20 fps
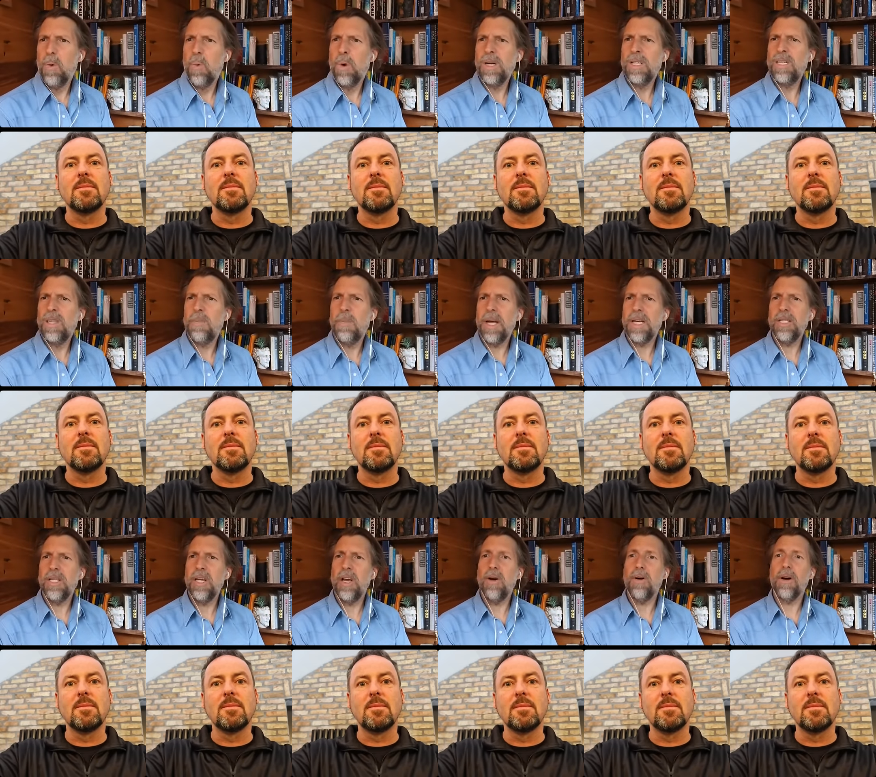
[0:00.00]
Speaker 1: What is the
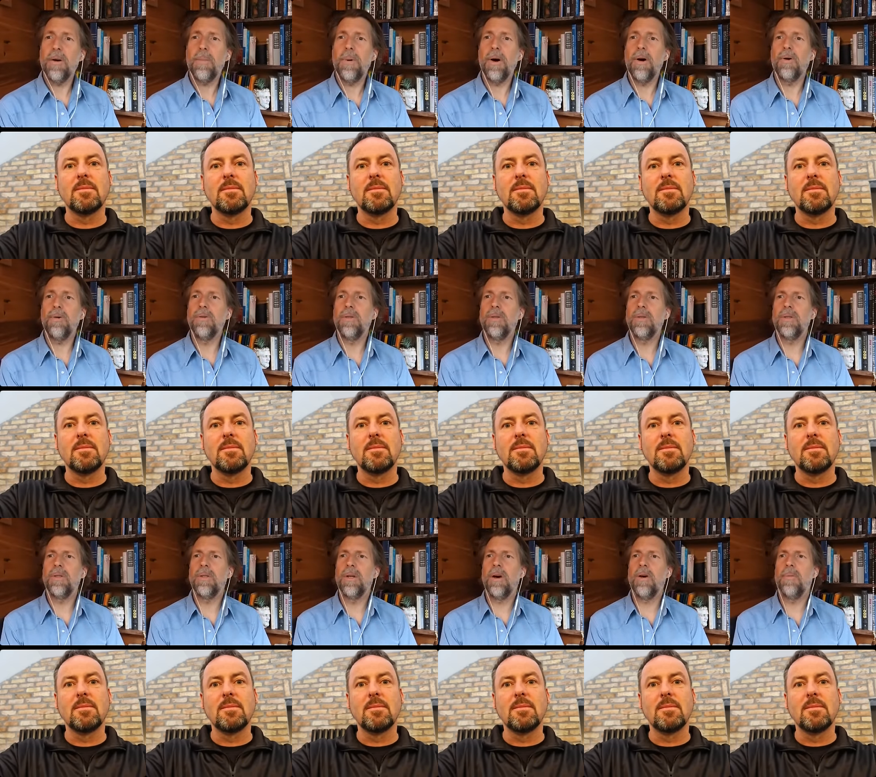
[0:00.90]
best yoga
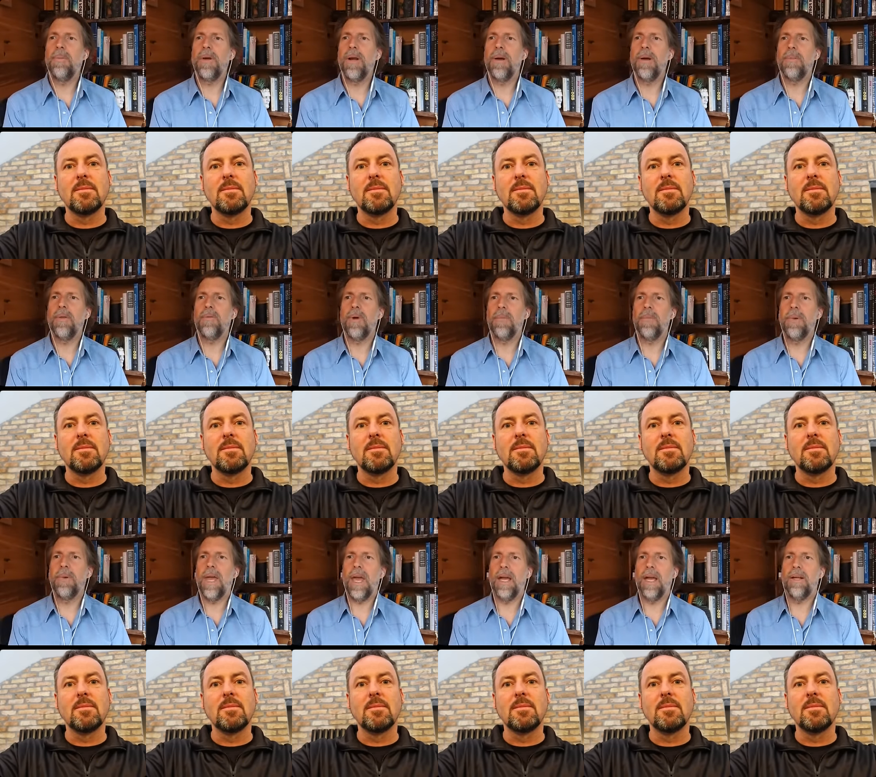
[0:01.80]
pose to open up the
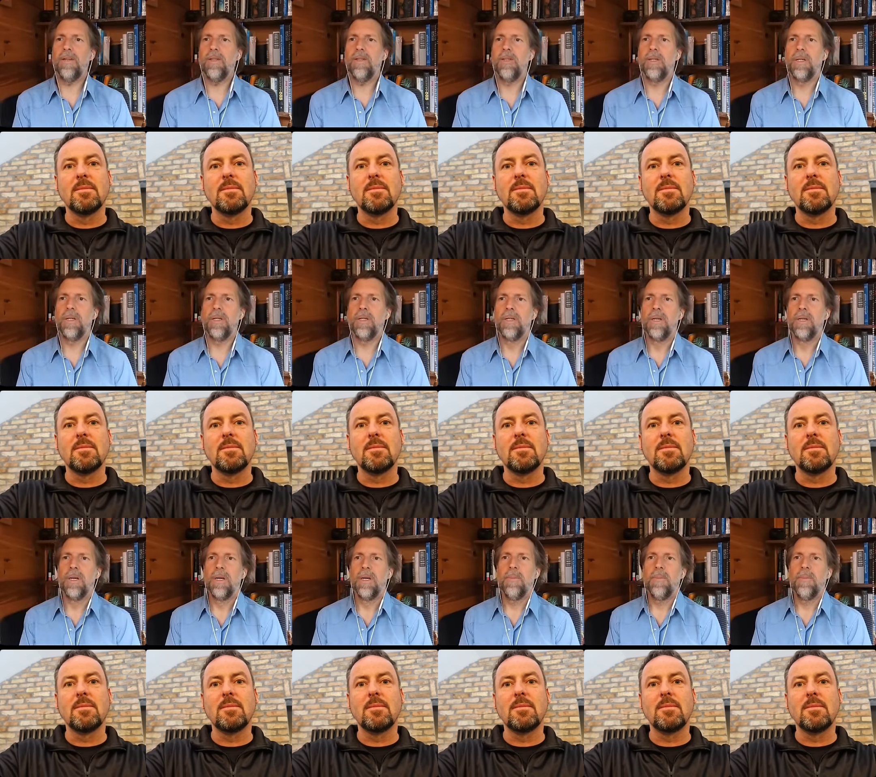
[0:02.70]
rib cage
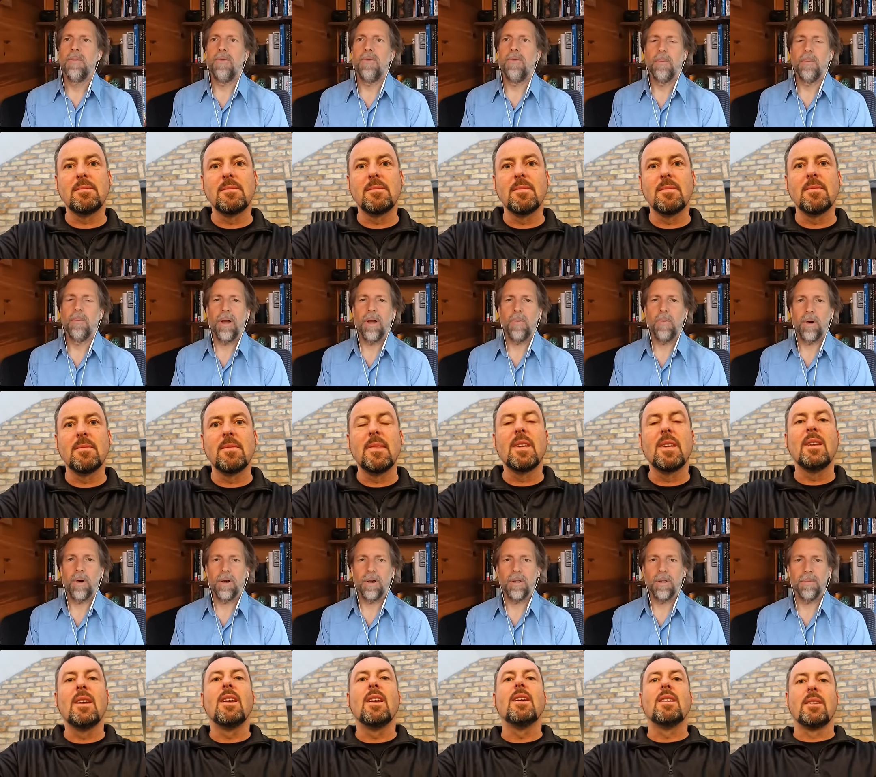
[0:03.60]
before breath
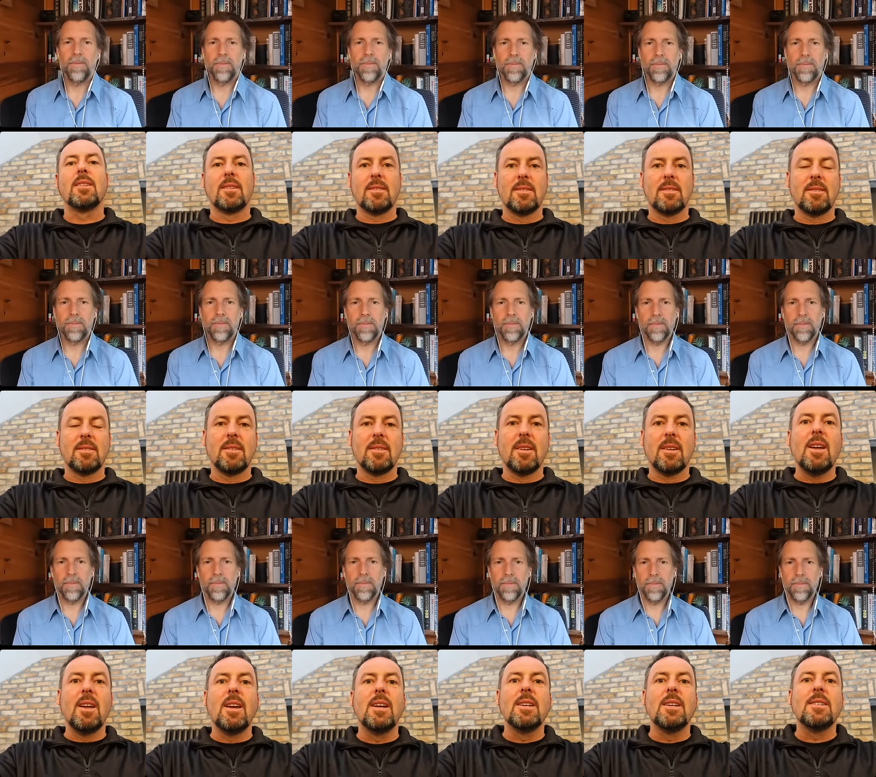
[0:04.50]
Speaker 2: work?
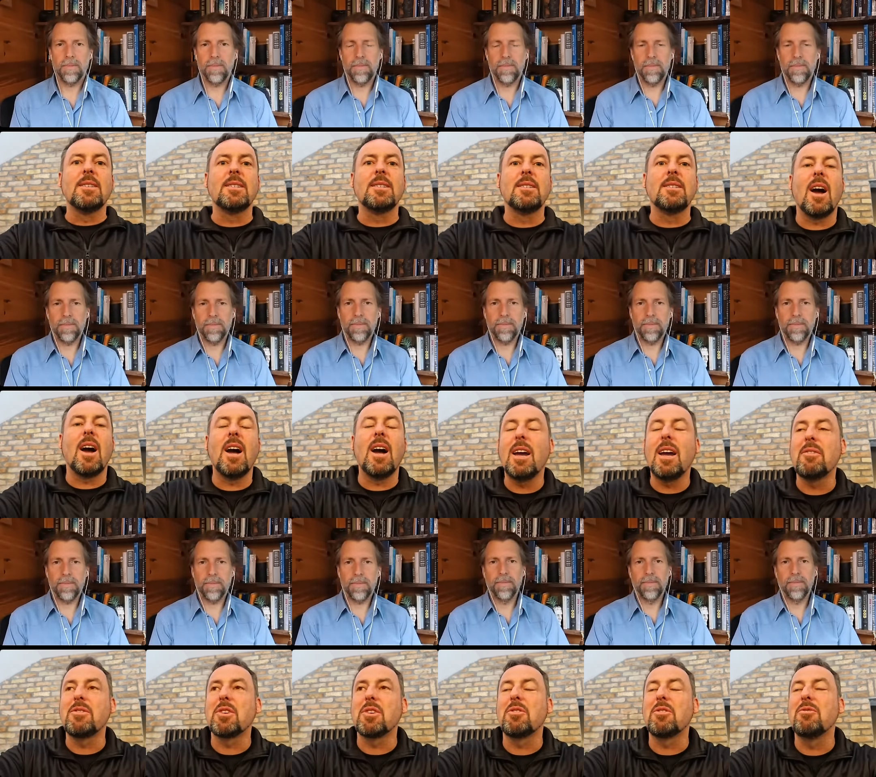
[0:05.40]
I
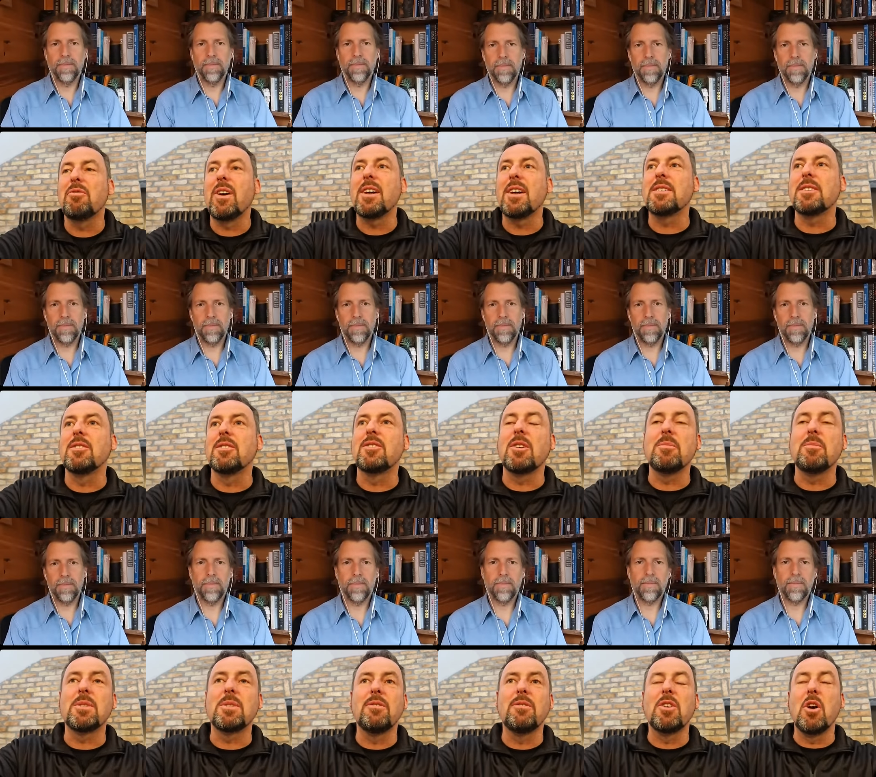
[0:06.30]
have to confess, in
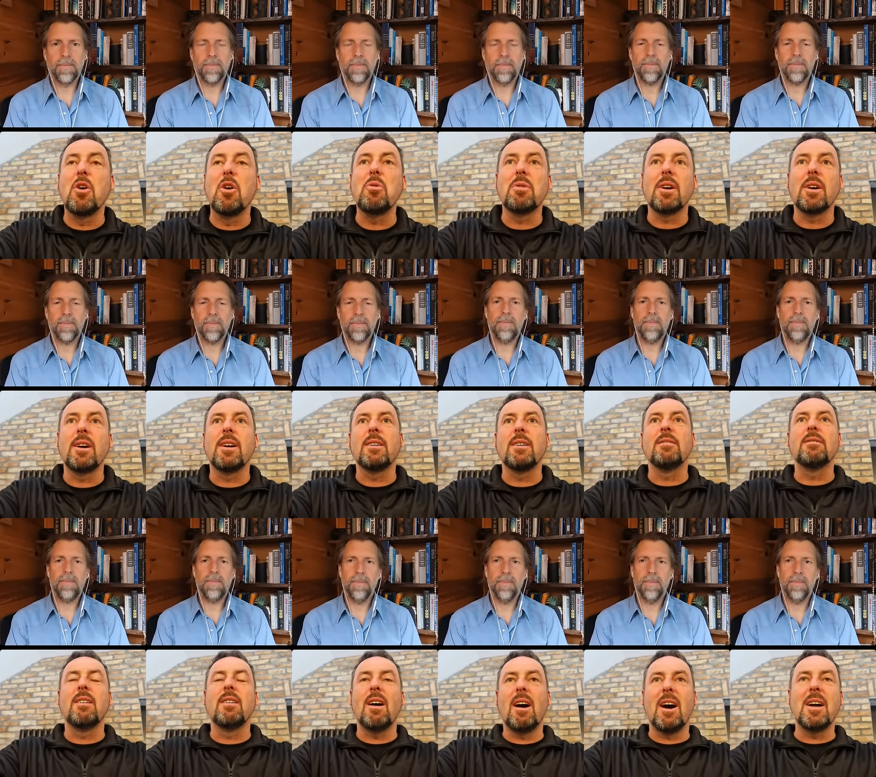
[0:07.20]
terms of yoga,
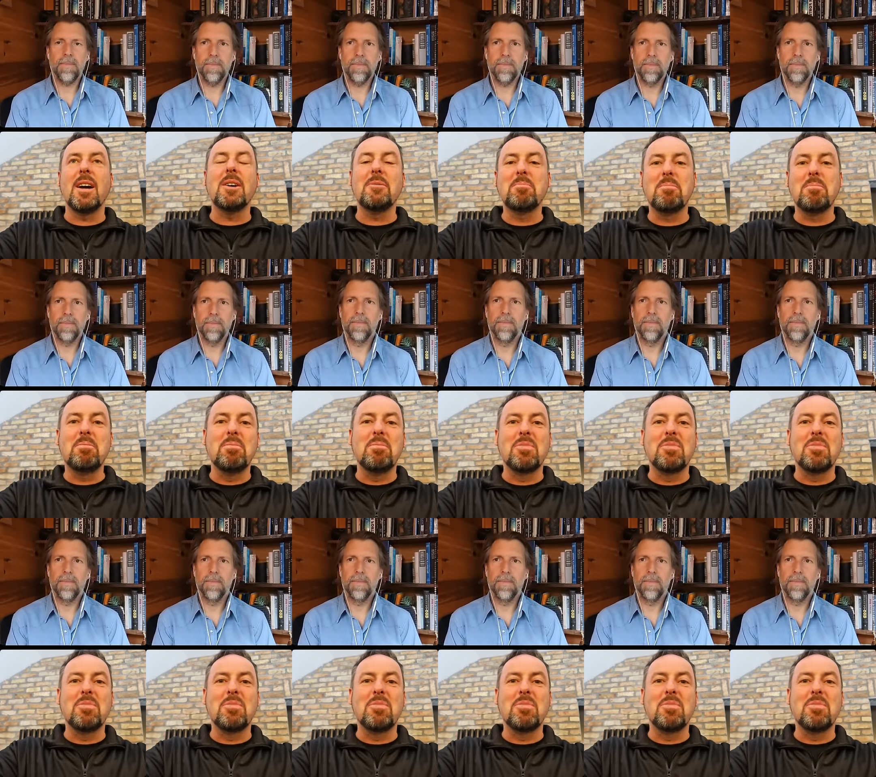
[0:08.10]
I